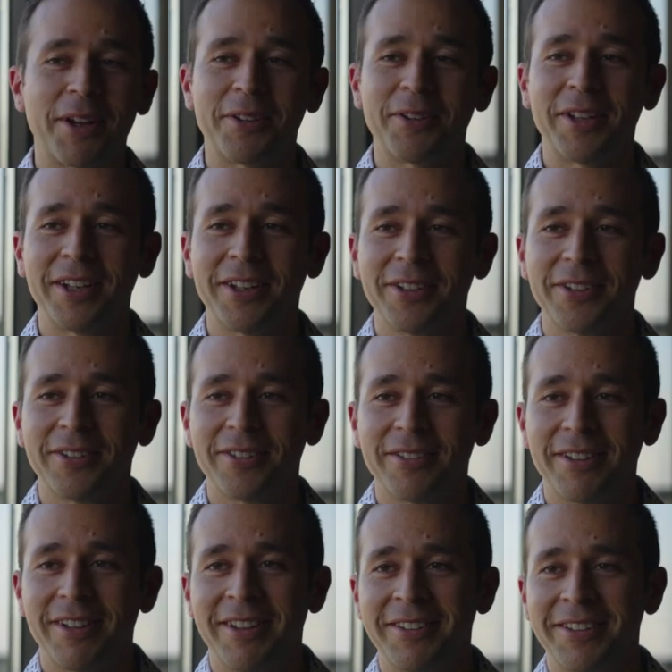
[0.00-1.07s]
uh, it's
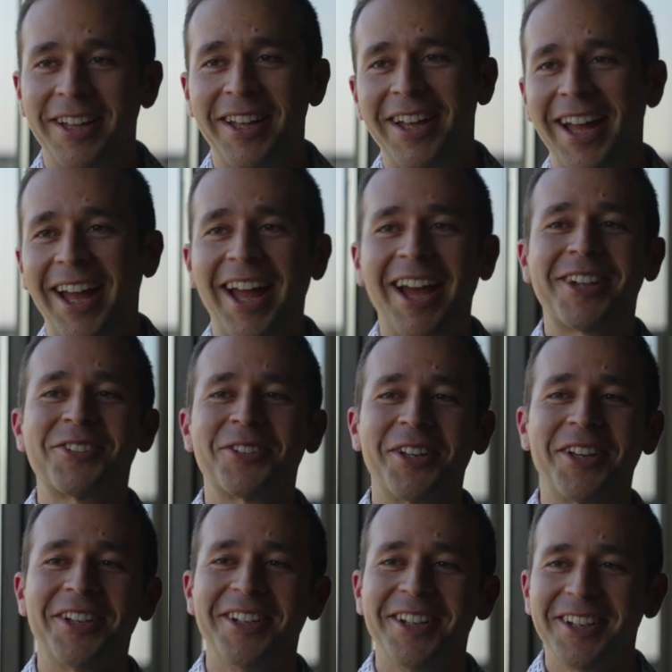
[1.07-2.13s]
actually
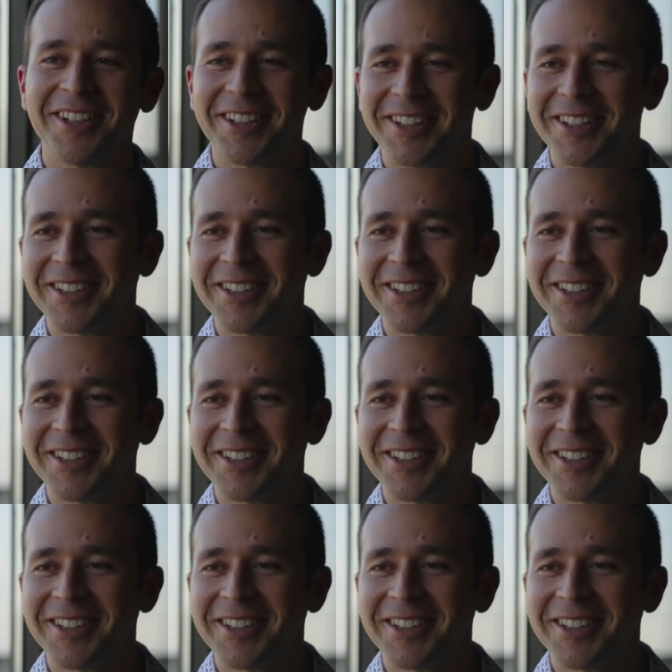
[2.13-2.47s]
following